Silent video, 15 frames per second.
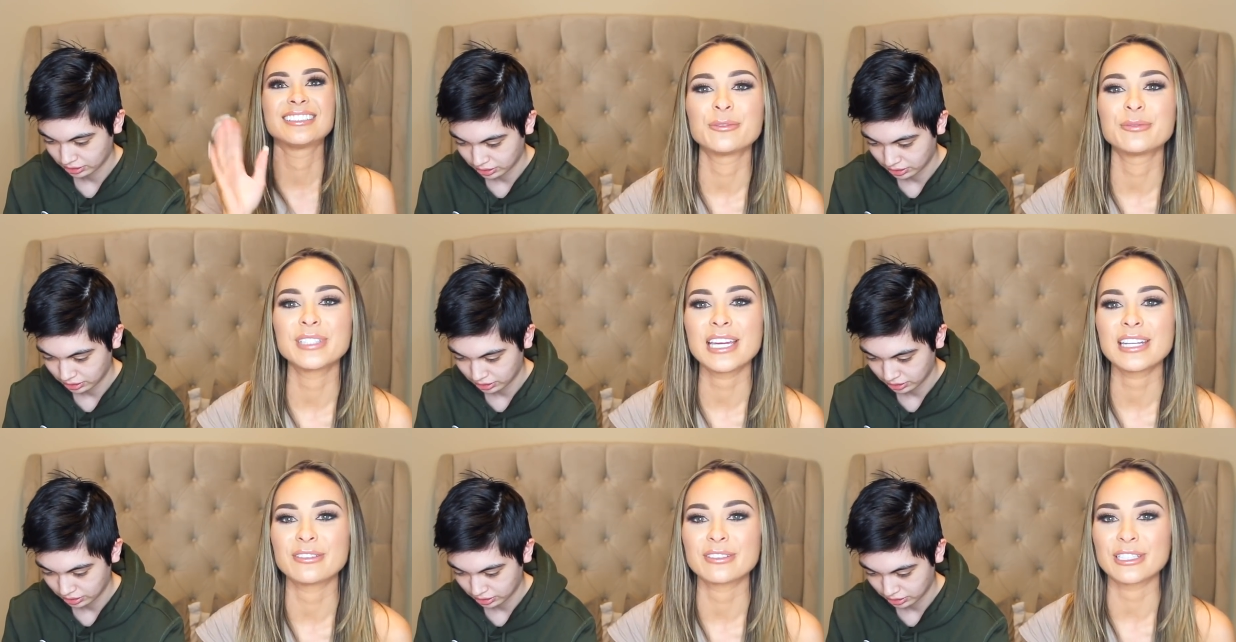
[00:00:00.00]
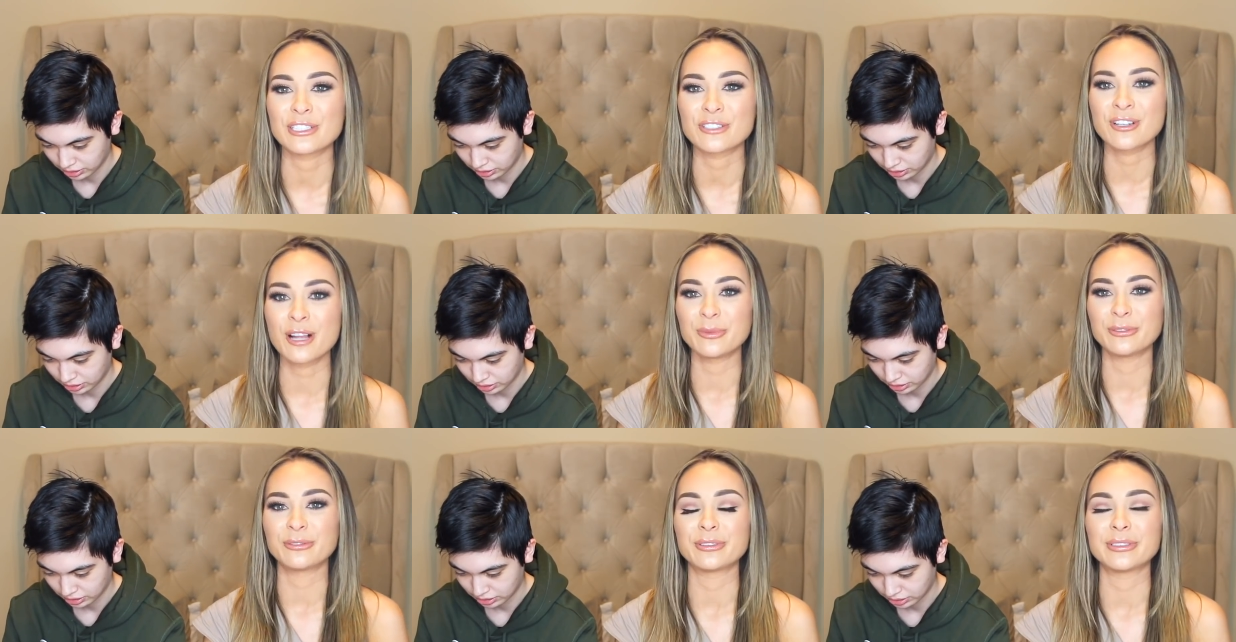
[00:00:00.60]
Speaker 1: hopefully I don't get in
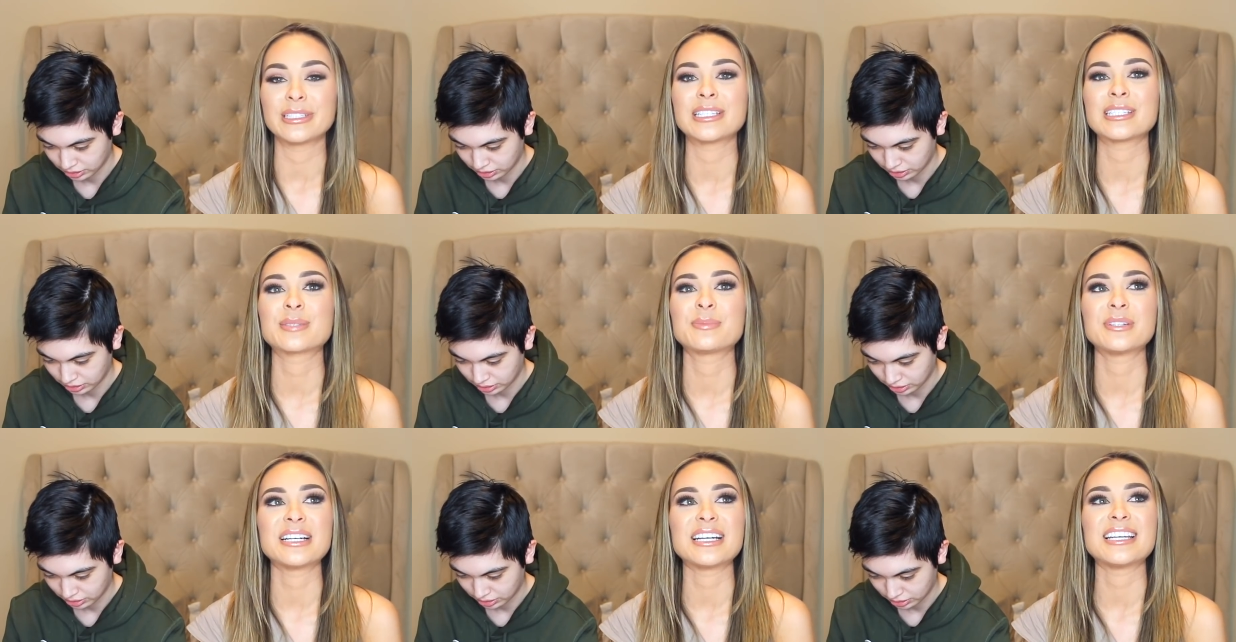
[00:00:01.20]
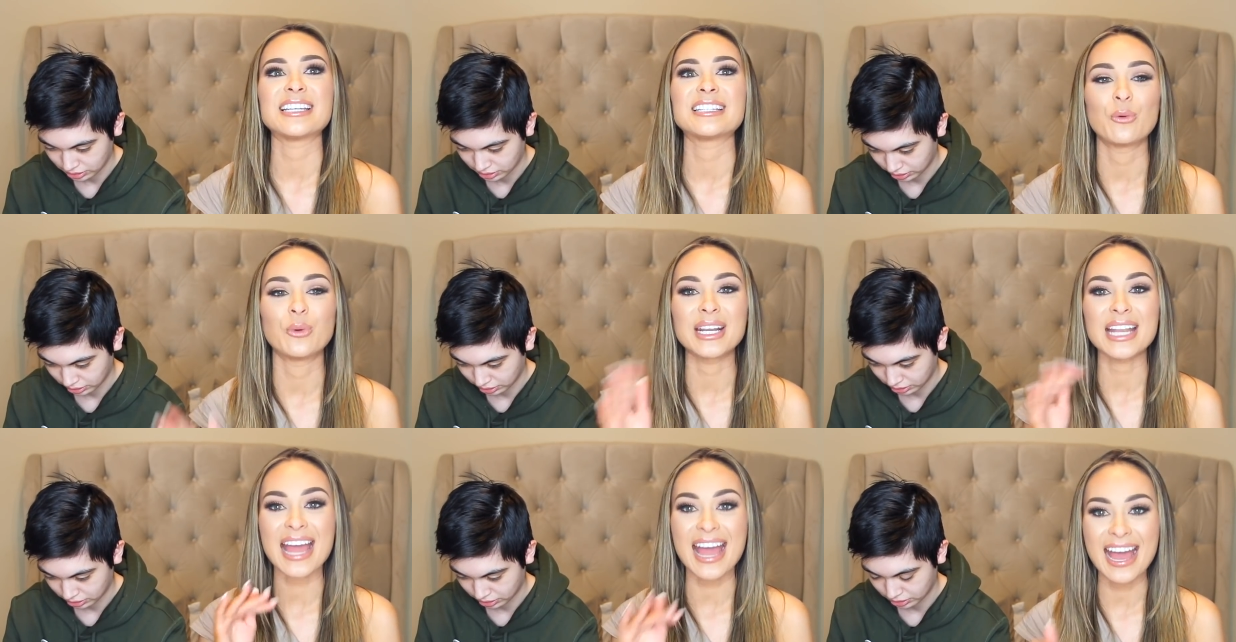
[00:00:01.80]
trouble for this, but
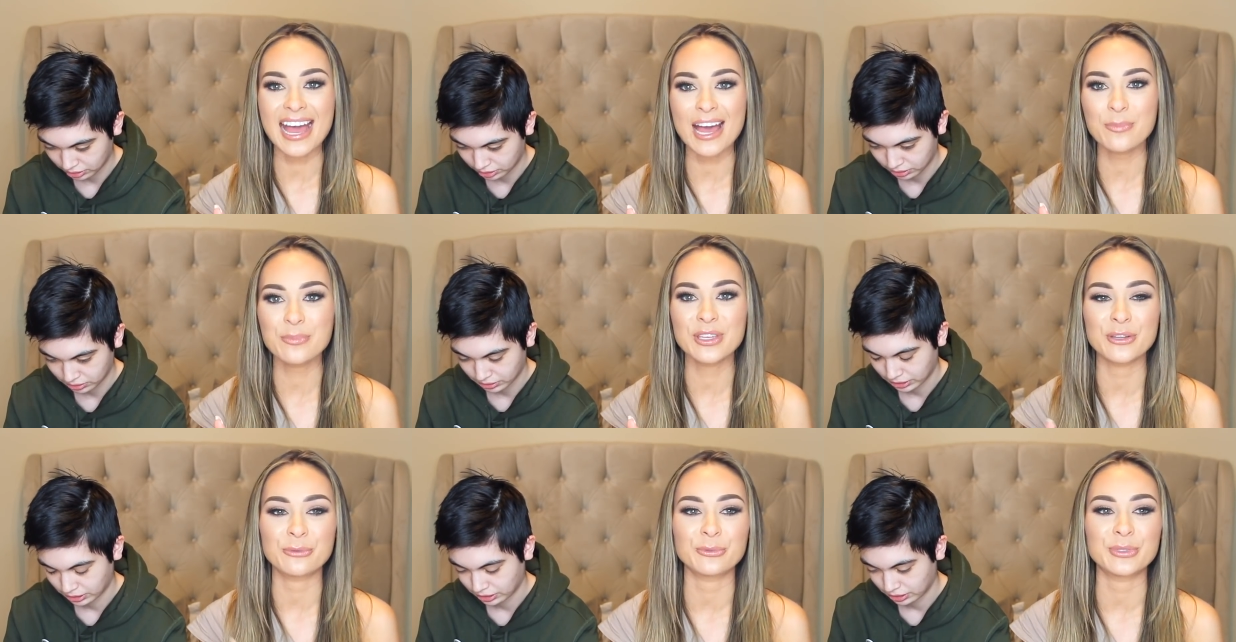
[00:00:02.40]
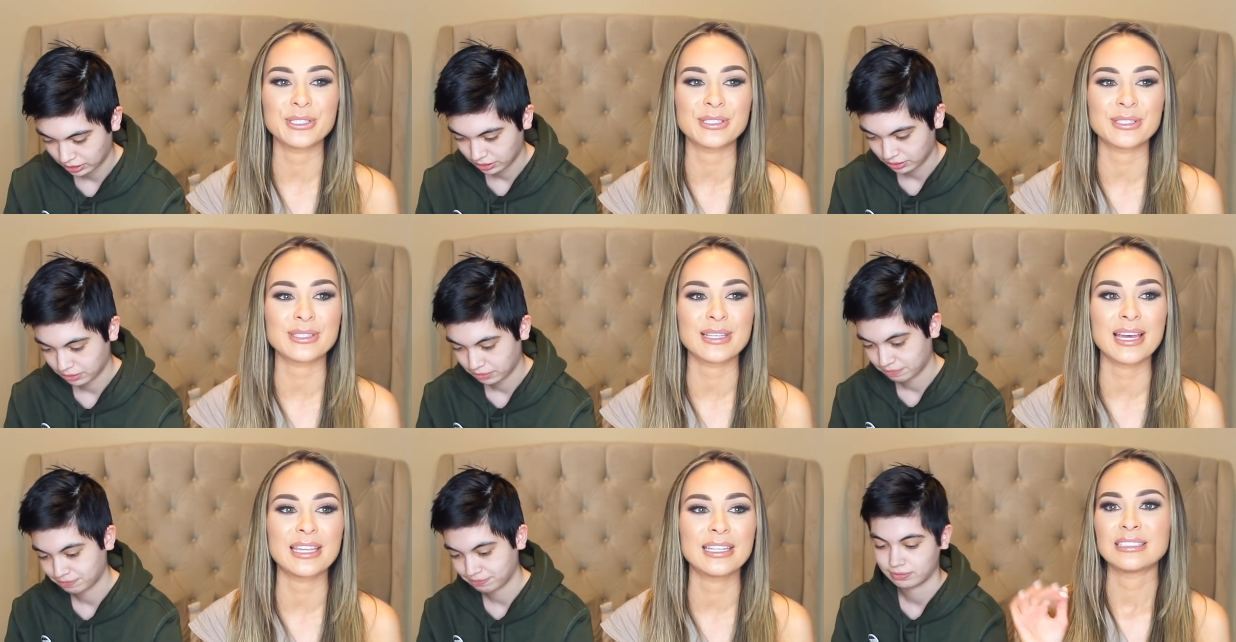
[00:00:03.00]
what happened was
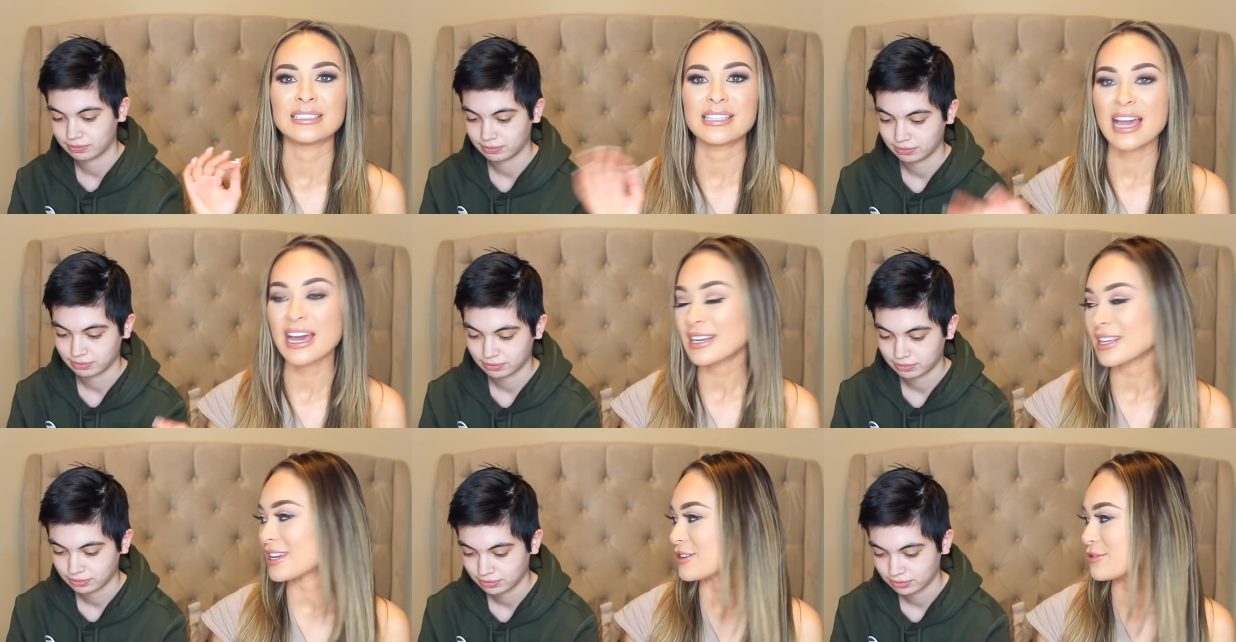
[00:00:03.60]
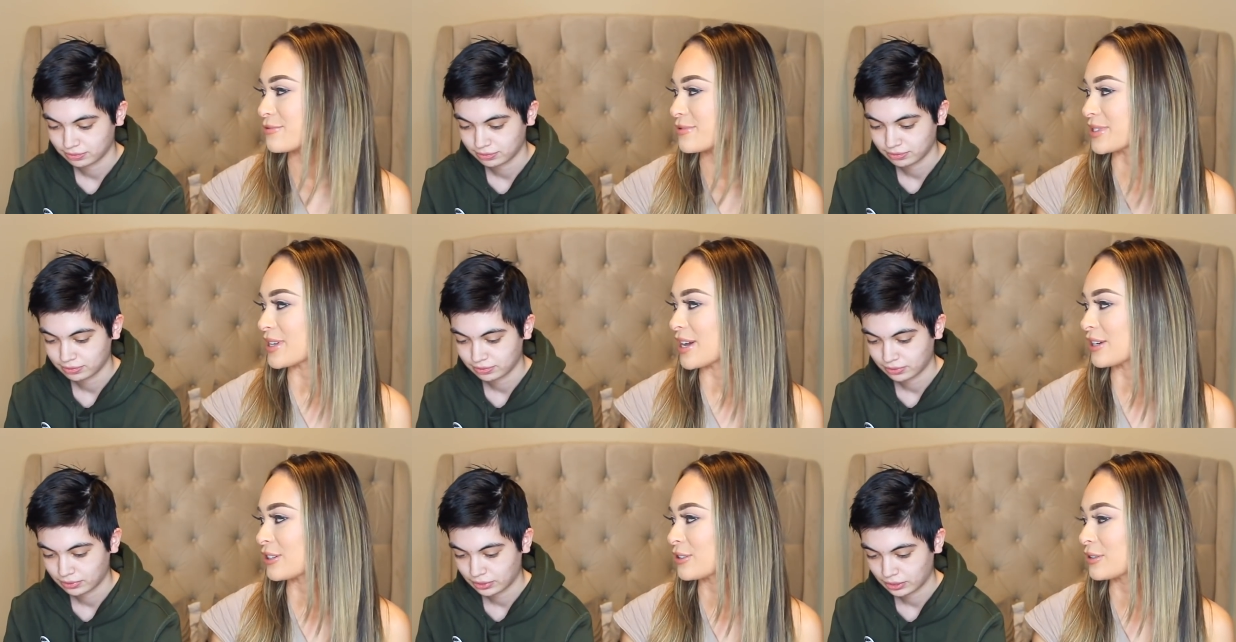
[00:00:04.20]
that Daddy was
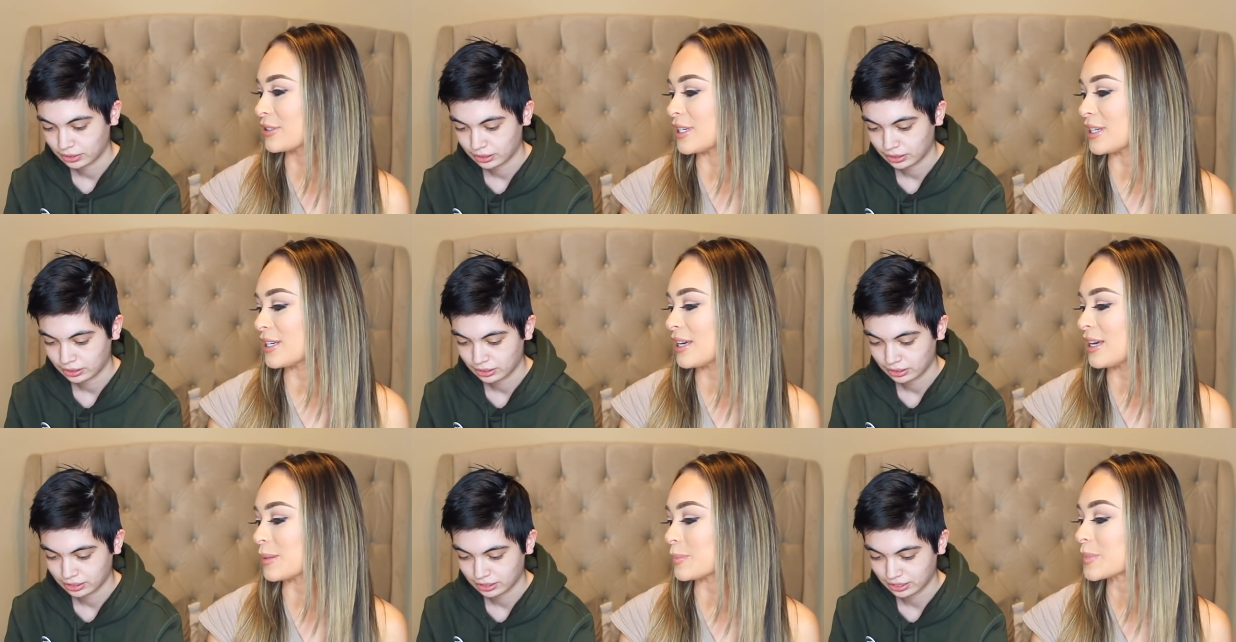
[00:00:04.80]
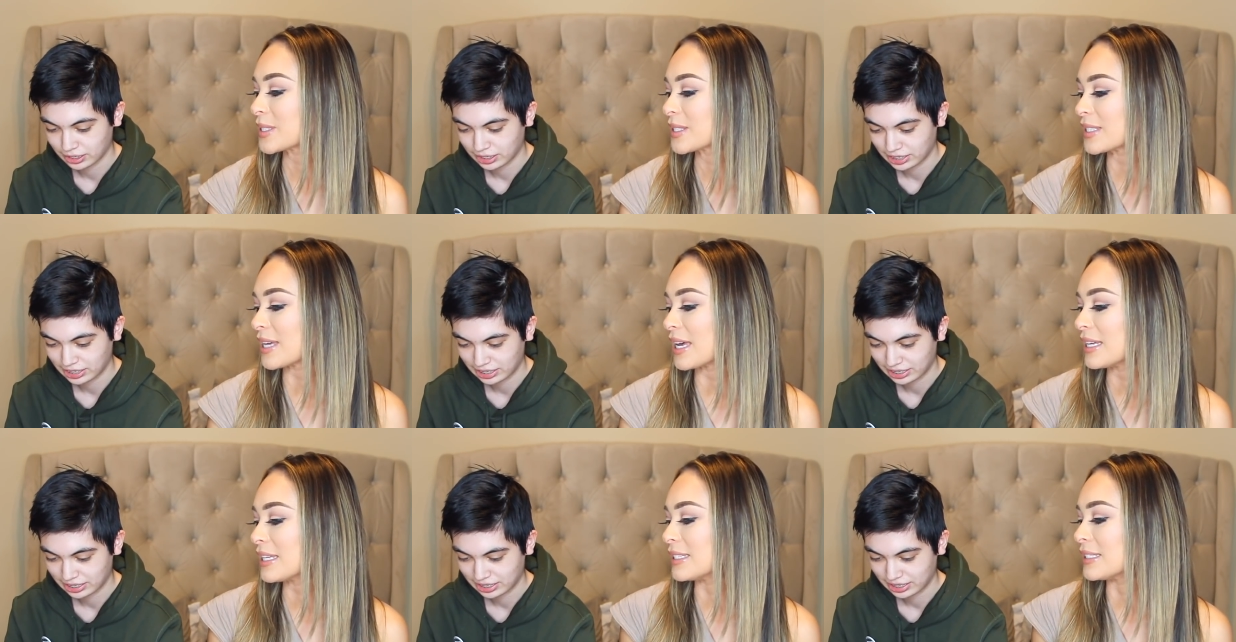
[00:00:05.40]
actually
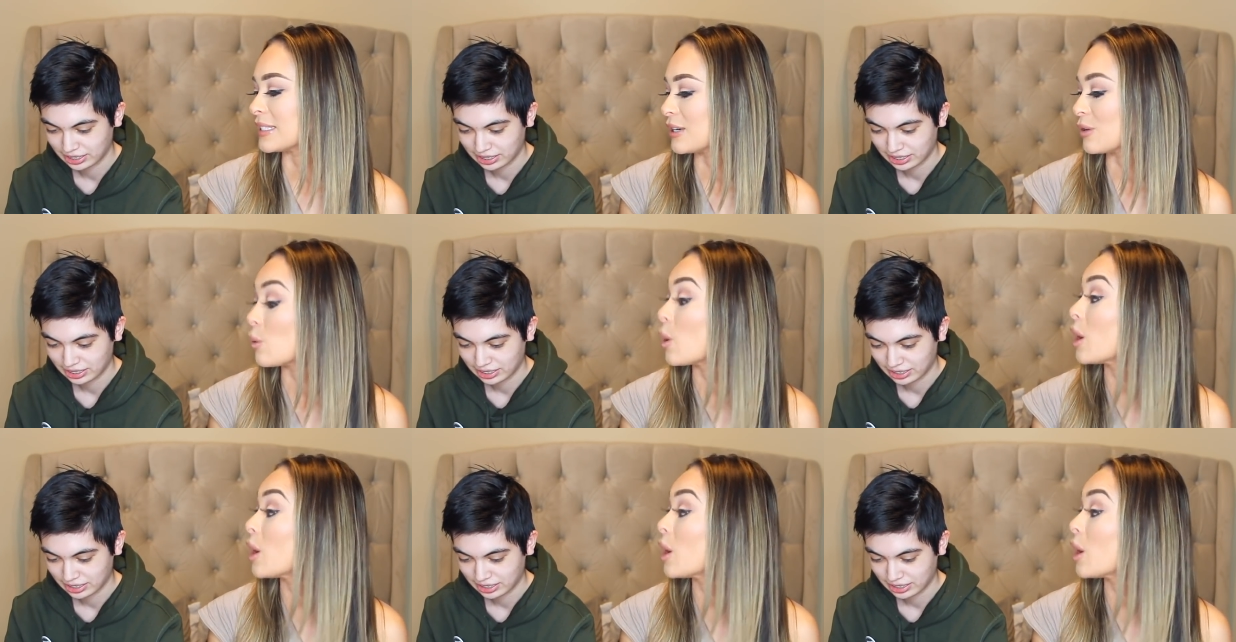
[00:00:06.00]
upset and didn't